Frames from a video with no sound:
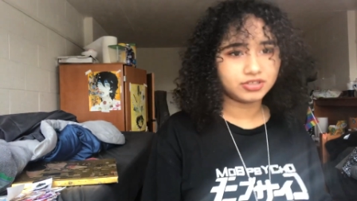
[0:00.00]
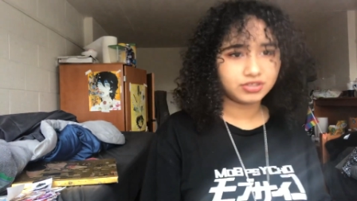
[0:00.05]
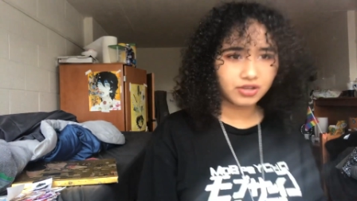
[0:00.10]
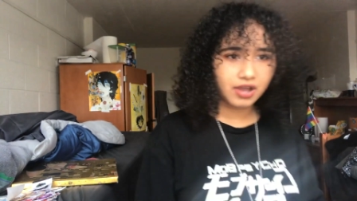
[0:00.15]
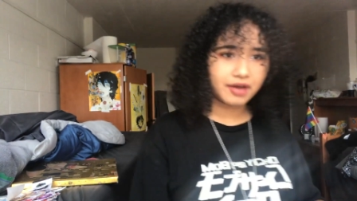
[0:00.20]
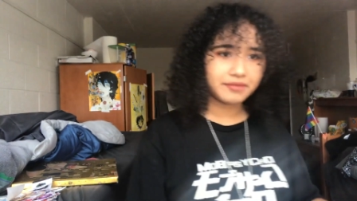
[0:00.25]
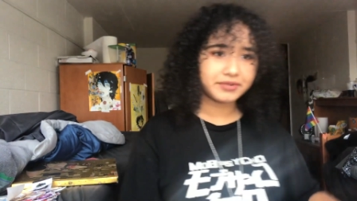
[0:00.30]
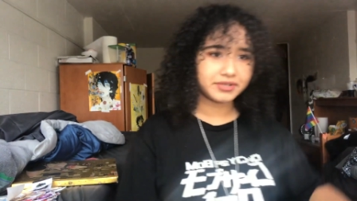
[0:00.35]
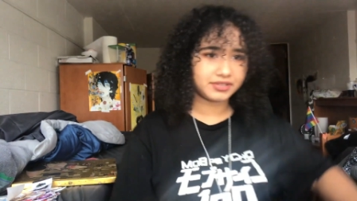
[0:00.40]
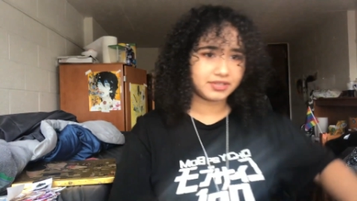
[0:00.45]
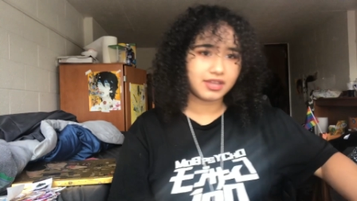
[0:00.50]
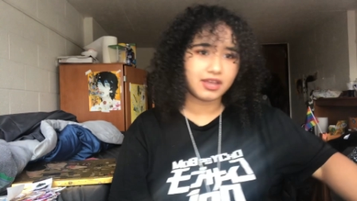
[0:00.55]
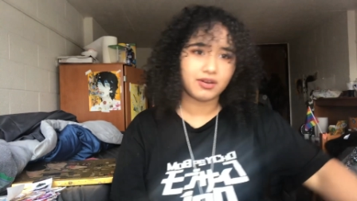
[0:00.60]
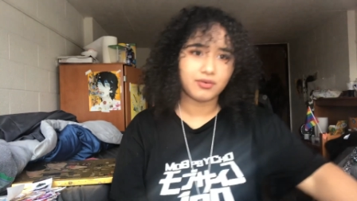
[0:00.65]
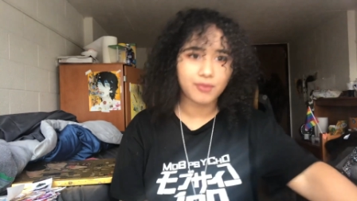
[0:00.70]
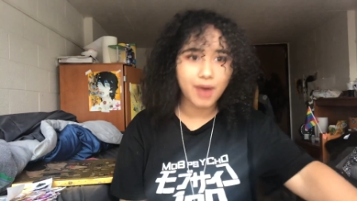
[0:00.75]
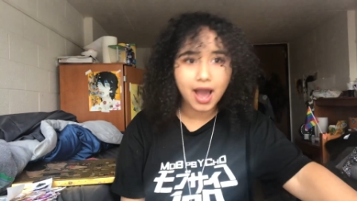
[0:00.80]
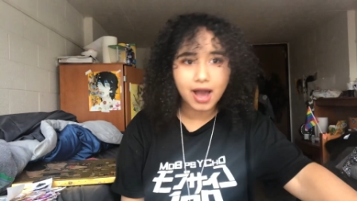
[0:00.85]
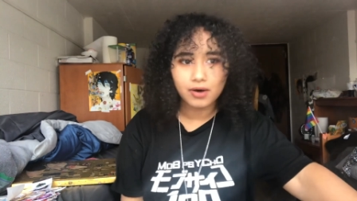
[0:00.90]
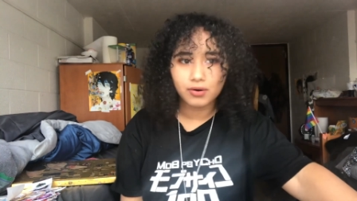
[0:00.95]
So I was
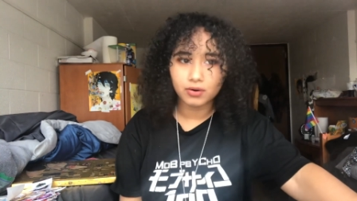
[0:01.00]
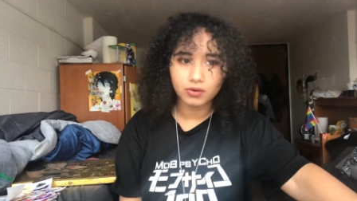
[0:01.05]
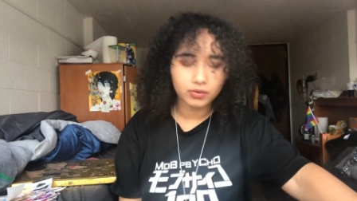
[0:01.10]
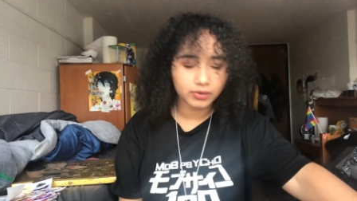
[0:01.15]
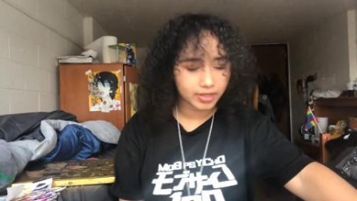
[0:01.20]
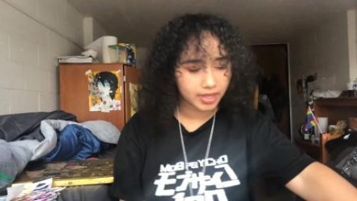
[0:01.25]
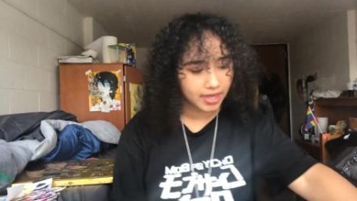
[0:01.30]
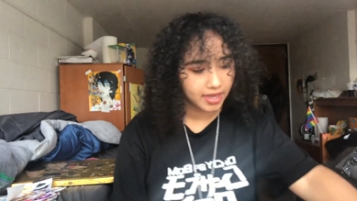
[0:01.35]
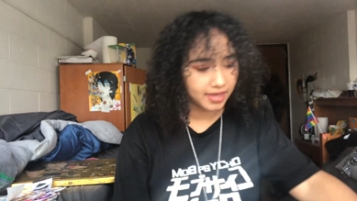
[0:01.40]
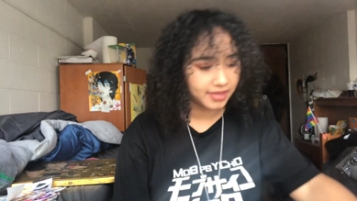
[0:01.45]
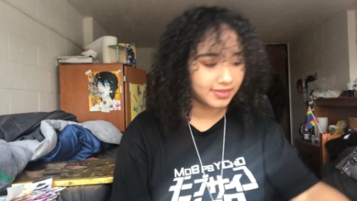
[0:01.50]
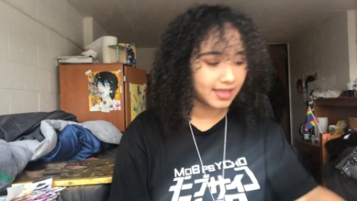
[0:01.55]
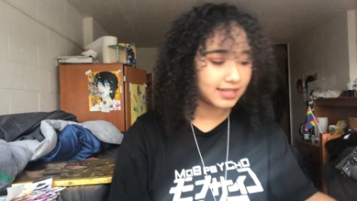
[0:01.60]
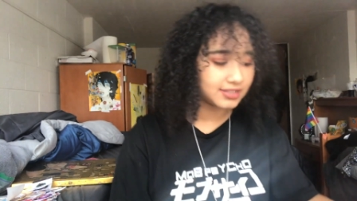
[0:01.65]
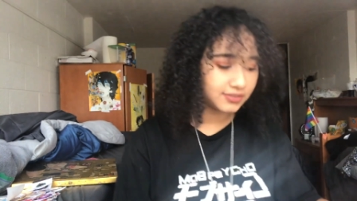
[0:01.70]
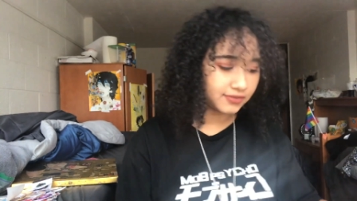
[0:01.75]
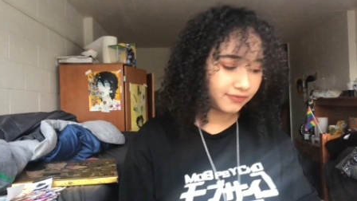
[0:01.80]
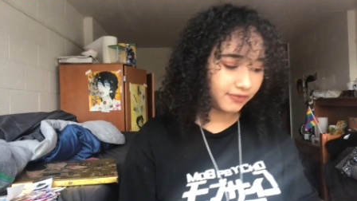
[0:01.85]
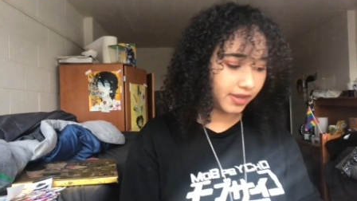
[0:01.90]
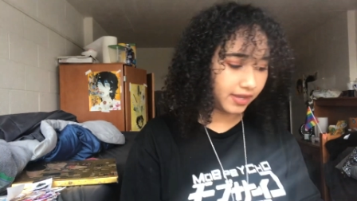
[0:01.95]
like, wow, okay,
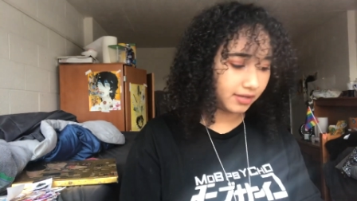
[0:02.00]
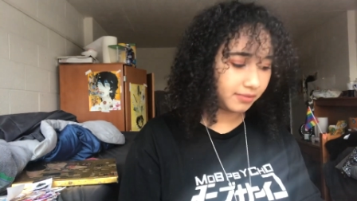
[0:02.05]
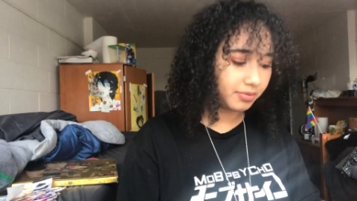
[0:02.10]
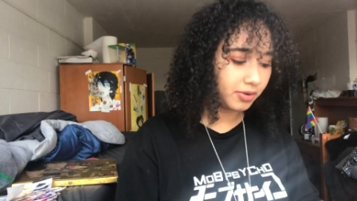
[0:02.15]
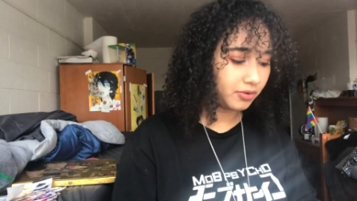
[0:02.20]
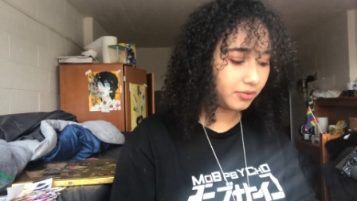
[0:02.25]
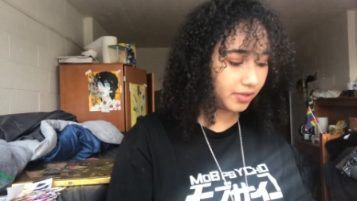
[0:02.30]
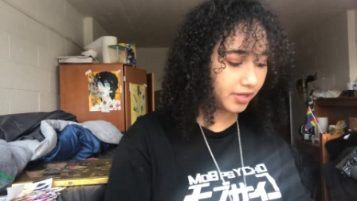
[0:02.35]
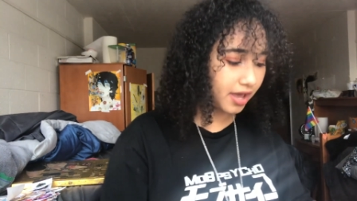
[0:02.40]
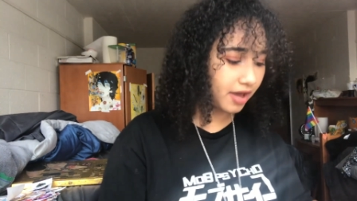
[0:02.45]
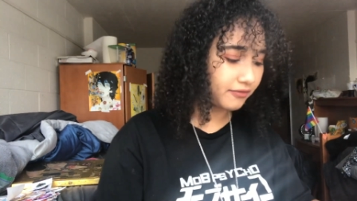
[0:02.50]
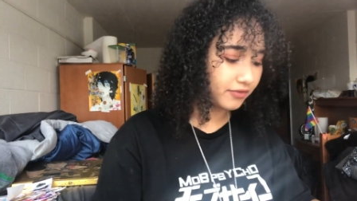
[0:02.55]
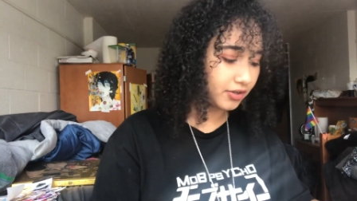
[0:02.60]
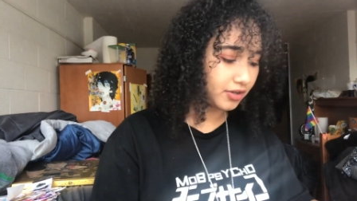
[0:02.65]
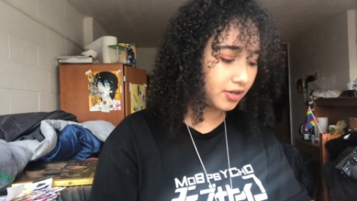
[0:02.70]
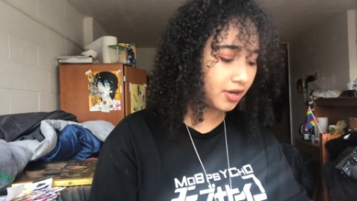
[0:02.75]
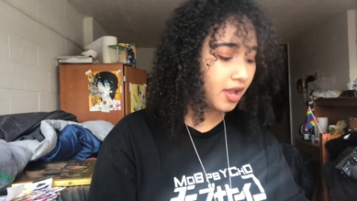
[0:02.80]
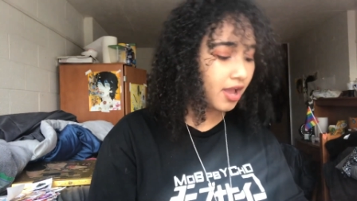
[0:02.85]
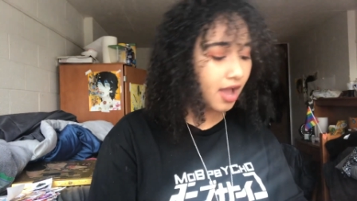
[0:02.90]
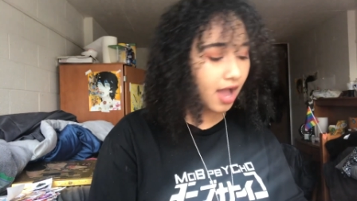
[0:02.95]
that's fake, but
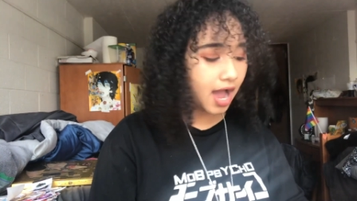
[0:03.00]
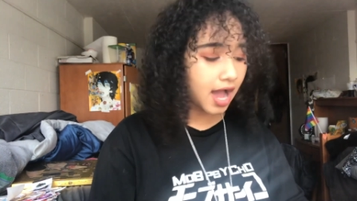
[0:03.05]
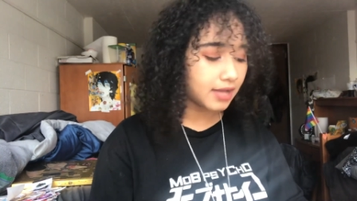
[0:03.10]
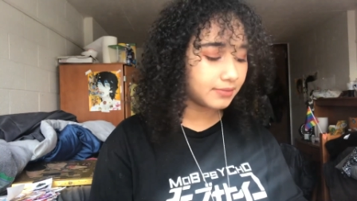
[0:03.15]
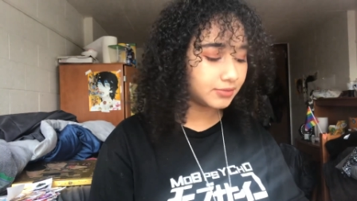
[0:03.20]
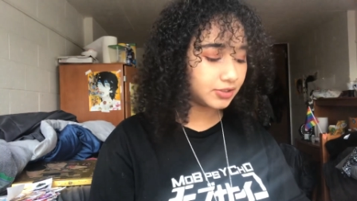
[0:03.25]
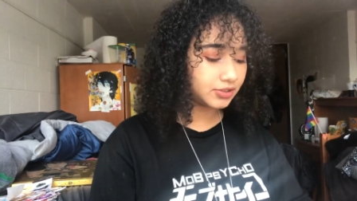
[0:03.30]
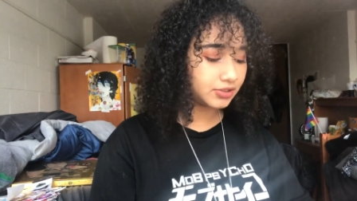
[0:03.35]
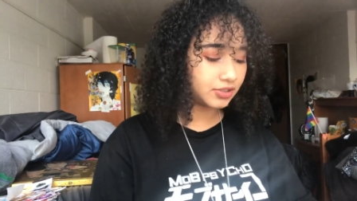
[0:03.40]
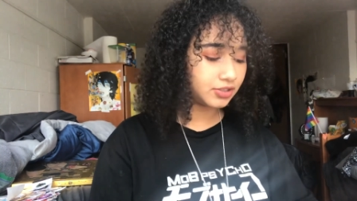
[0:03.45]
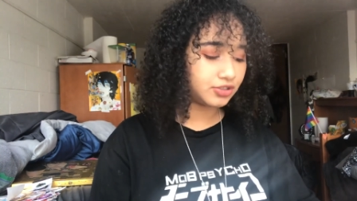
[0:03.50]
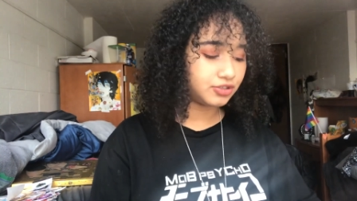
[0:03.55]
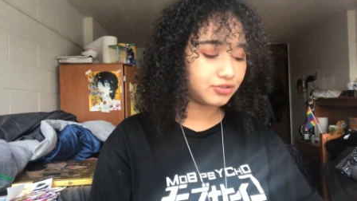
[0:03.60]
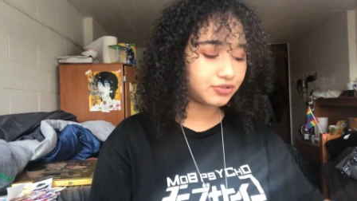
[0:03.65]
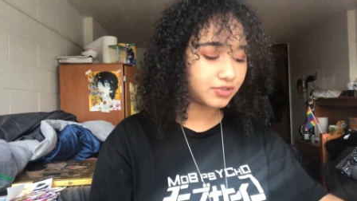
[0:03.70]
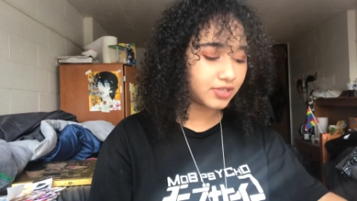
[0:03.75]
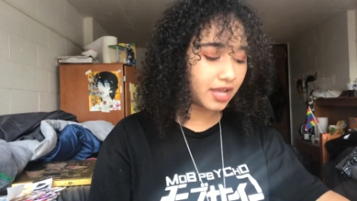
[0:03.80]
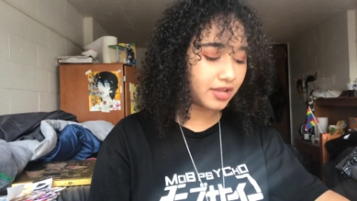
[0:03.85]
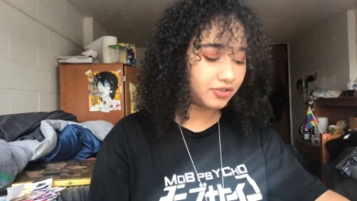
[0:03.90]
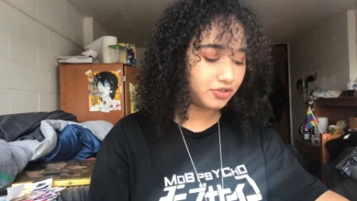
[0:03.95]
whatever. I'm just gonna
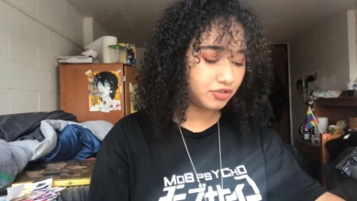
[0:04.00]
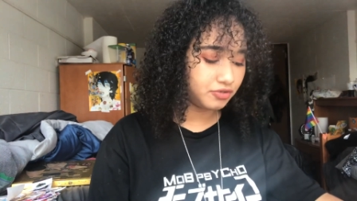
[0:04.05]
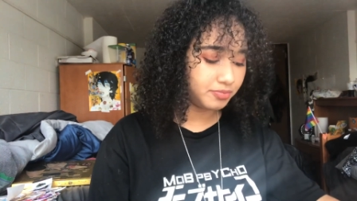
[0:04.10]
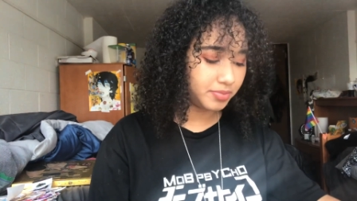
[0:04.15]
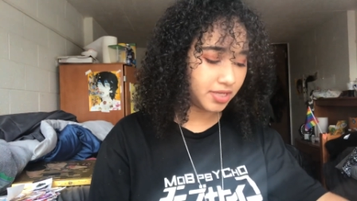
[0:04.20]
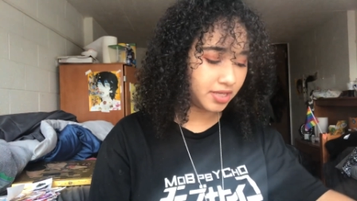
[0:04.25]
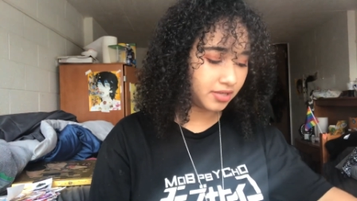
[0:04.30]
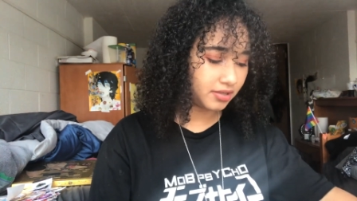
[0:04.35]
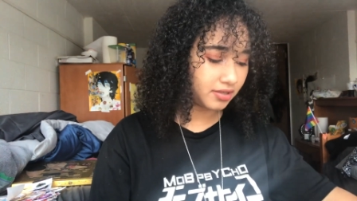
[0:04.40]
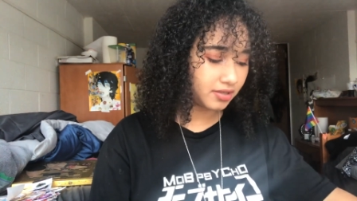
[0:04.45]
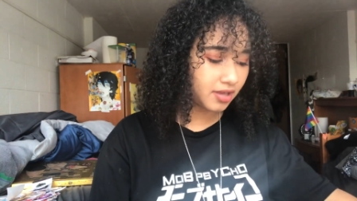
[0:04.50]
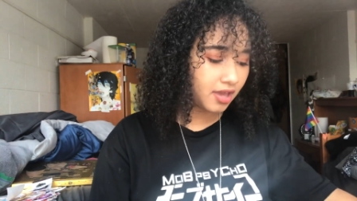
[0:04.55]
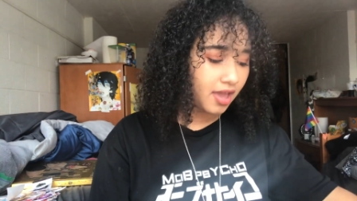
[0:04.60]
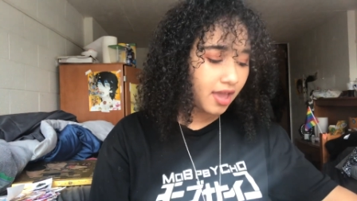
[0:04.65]
use that dupe ink.